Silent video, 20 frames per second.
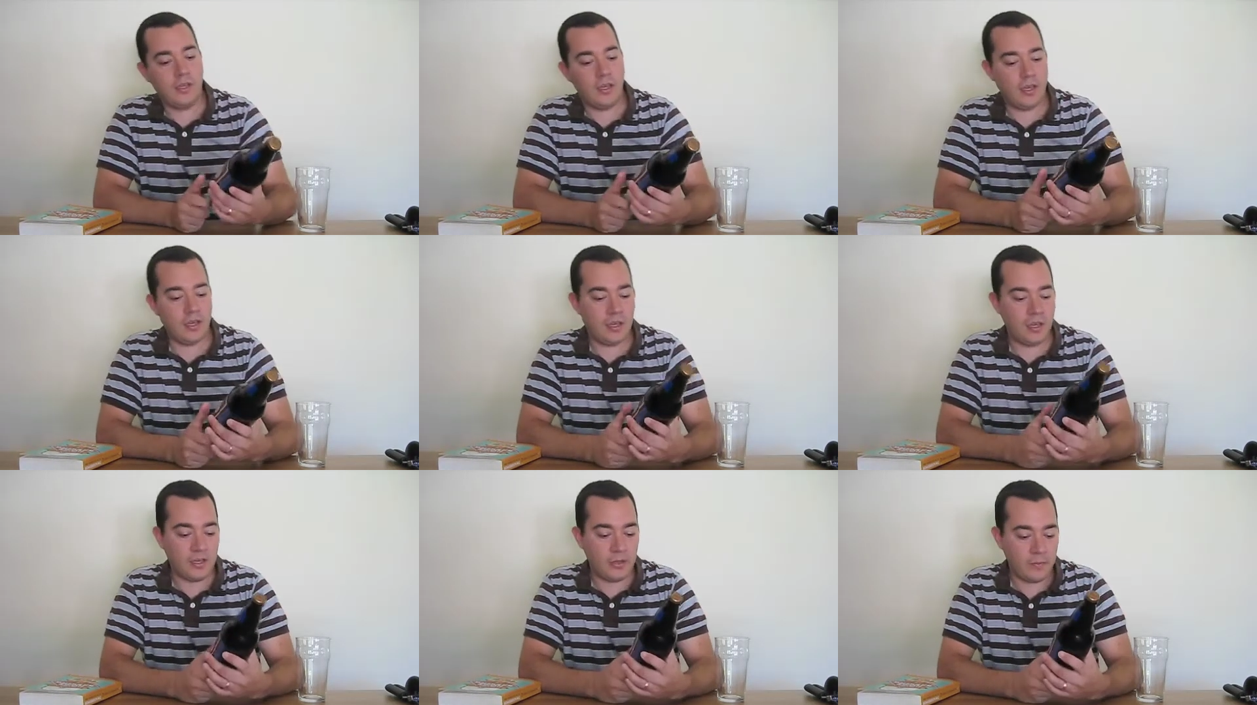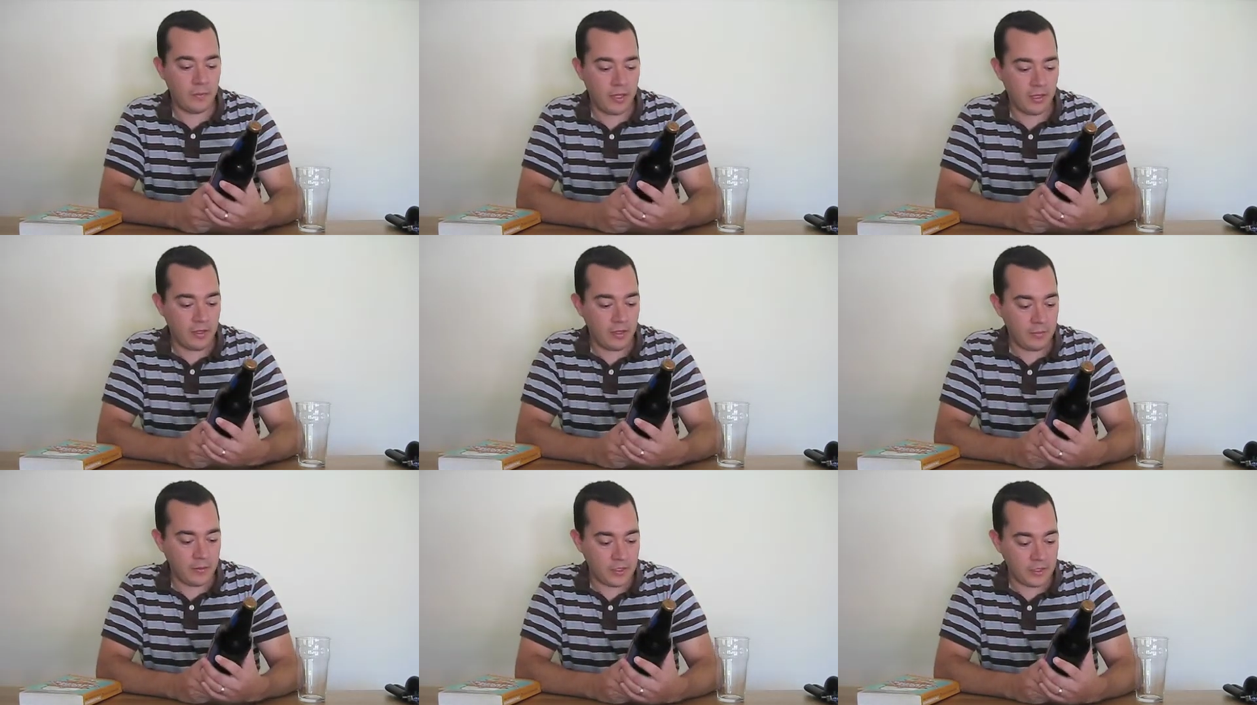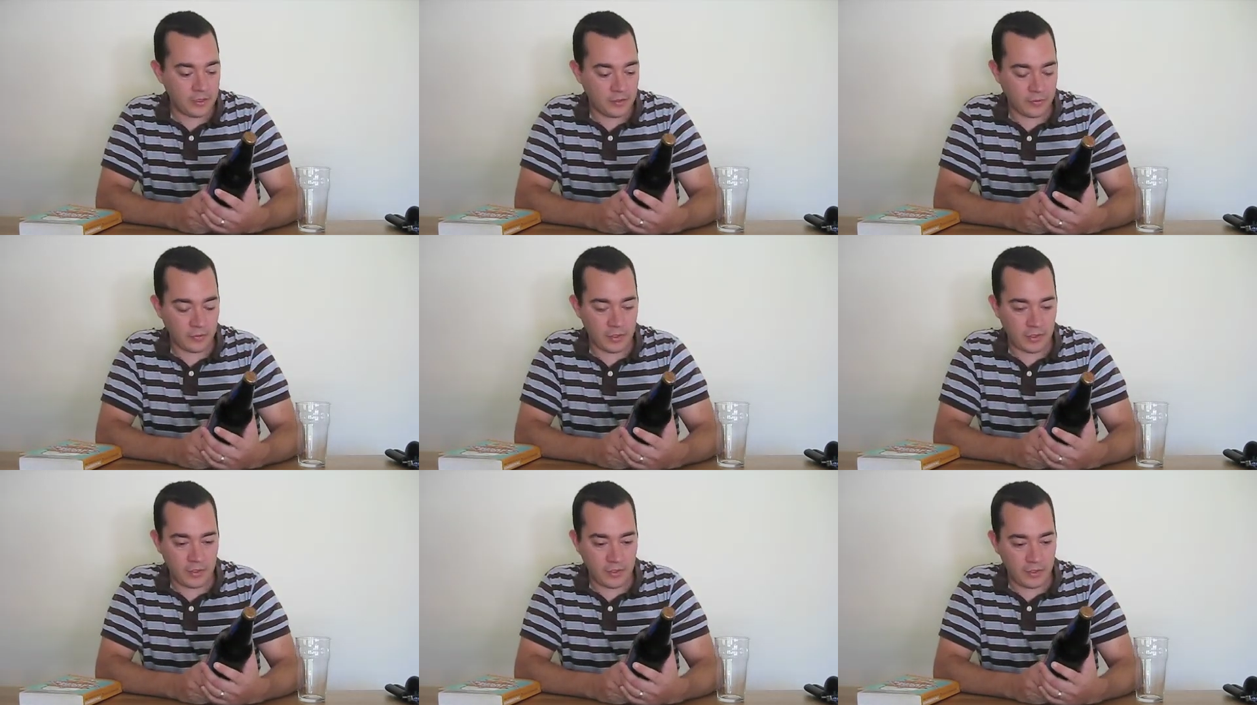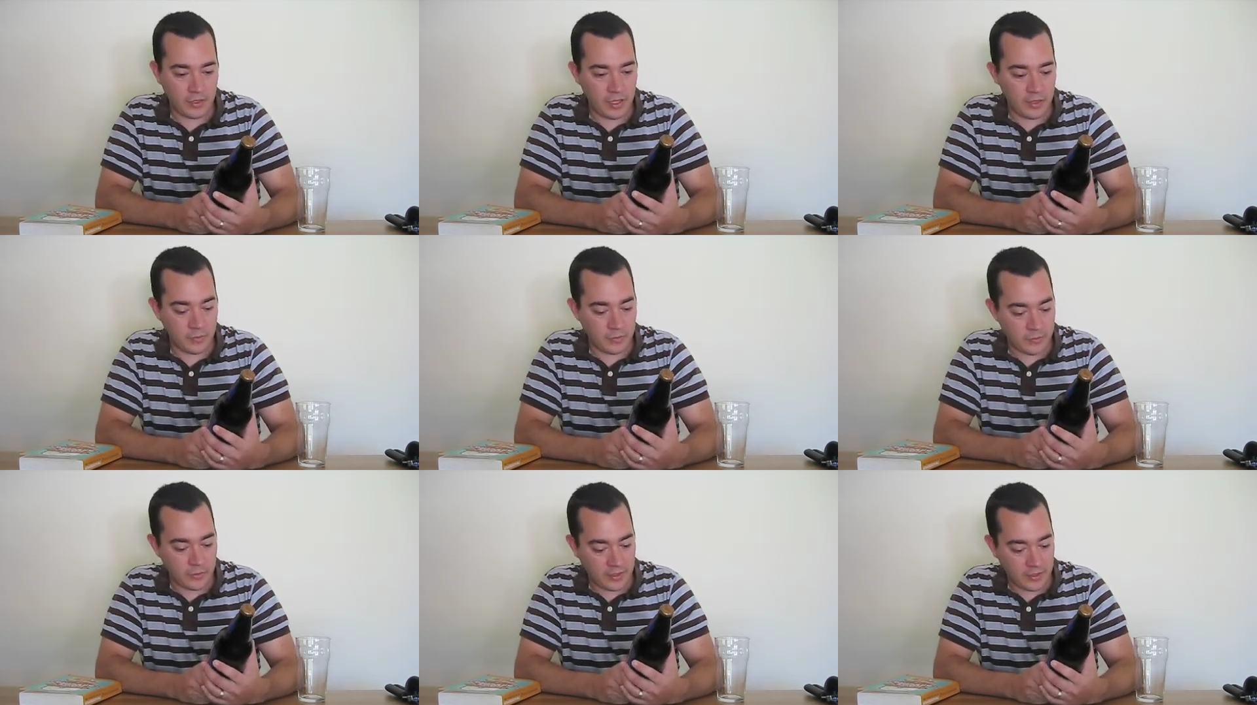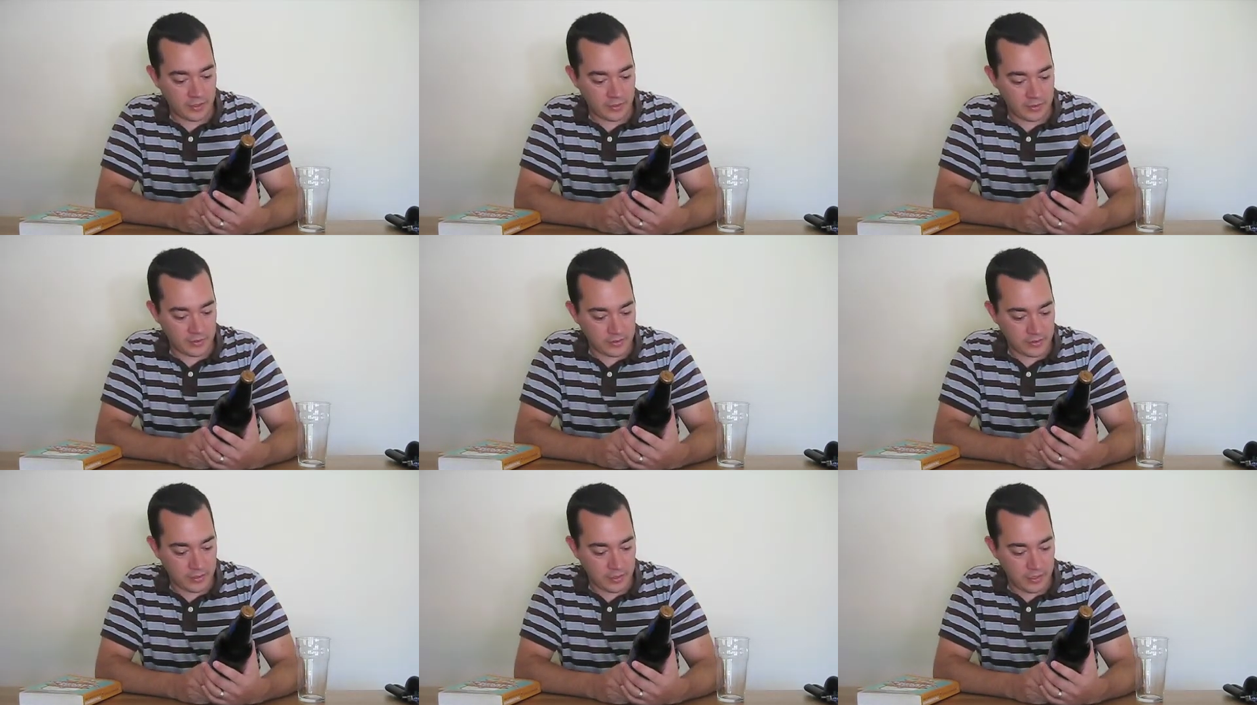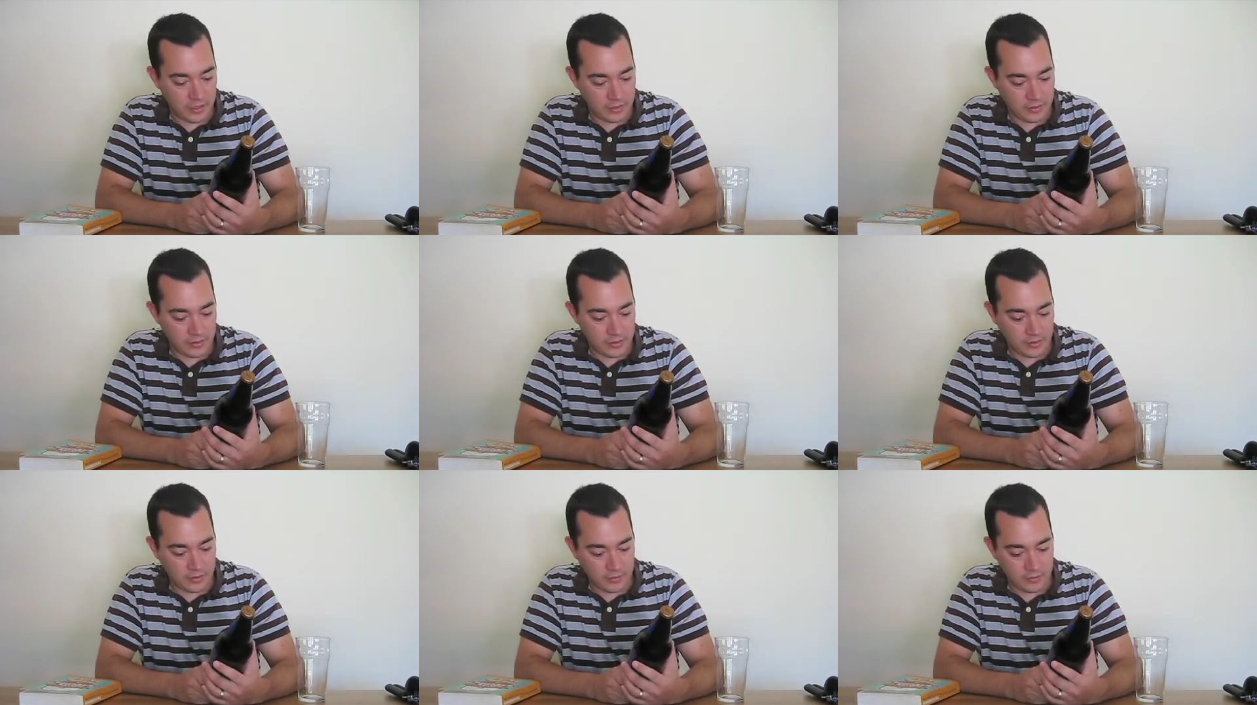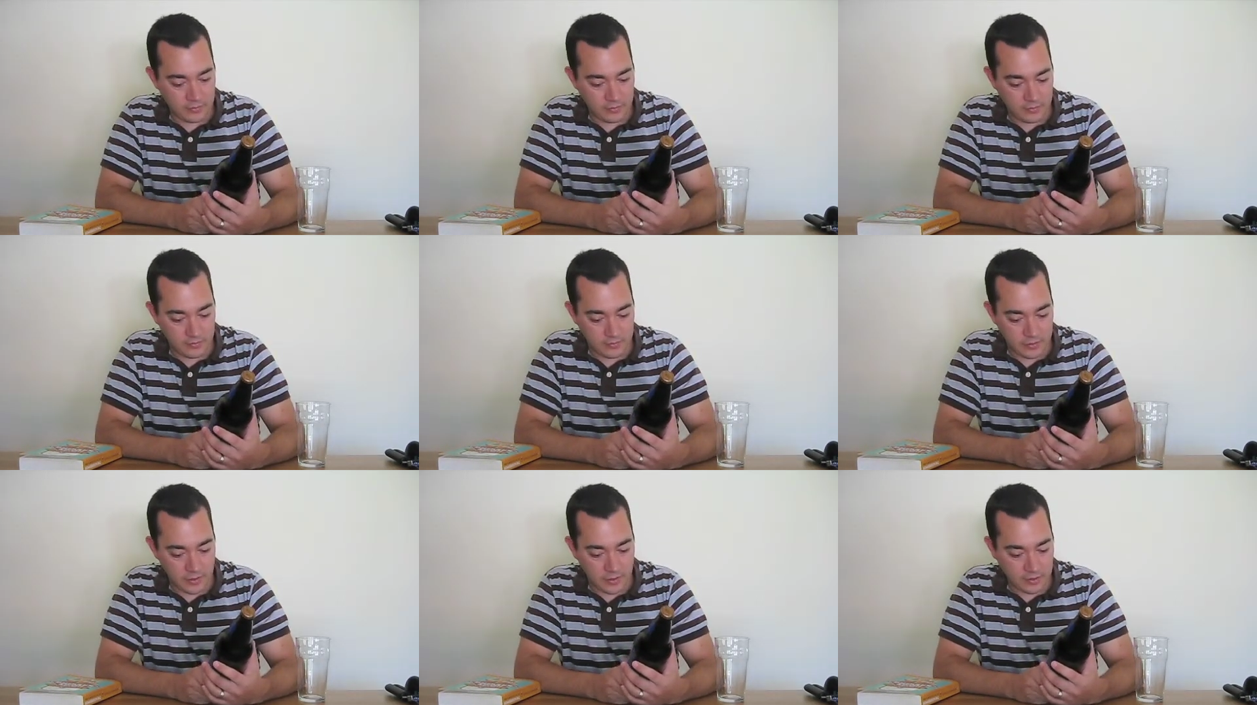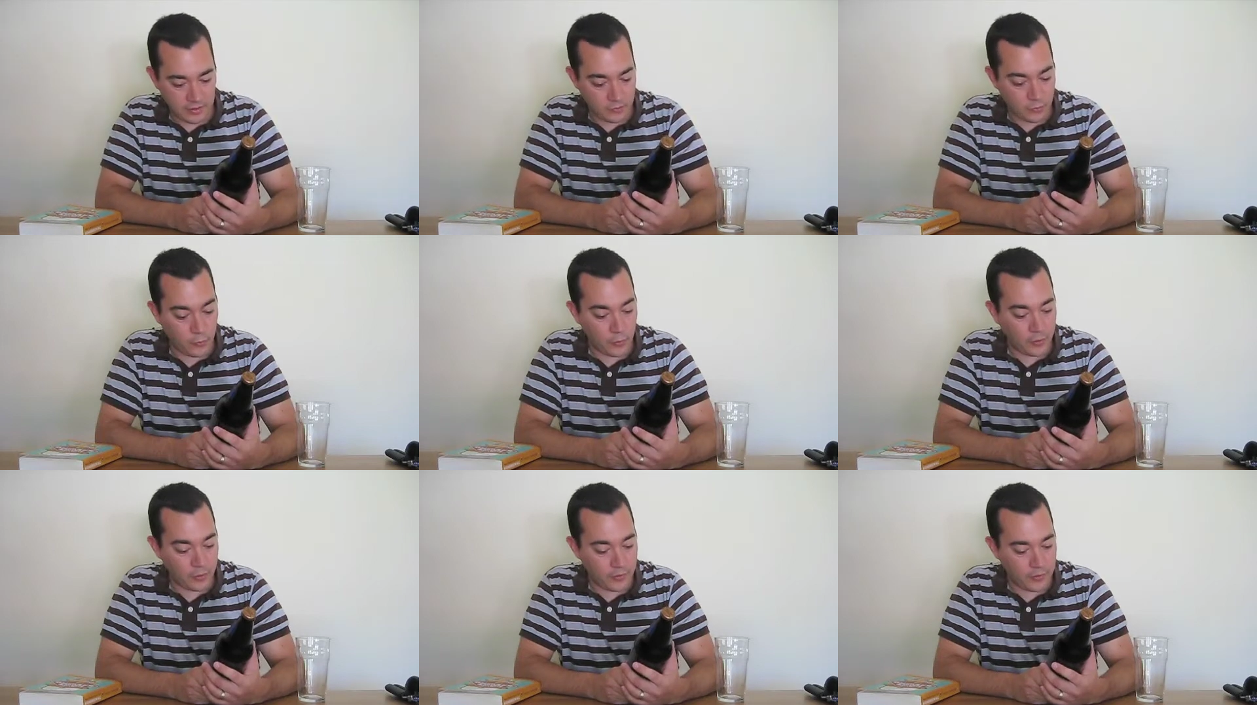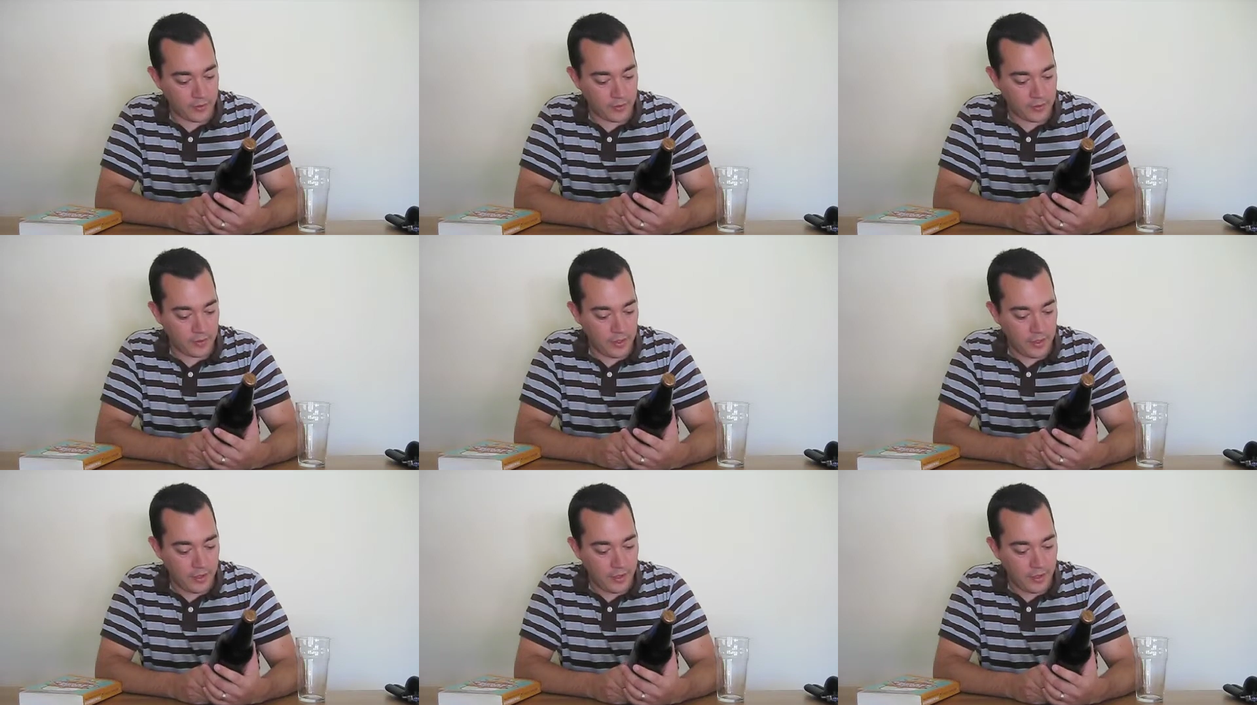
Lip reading: and let me just read the label because it's worth it.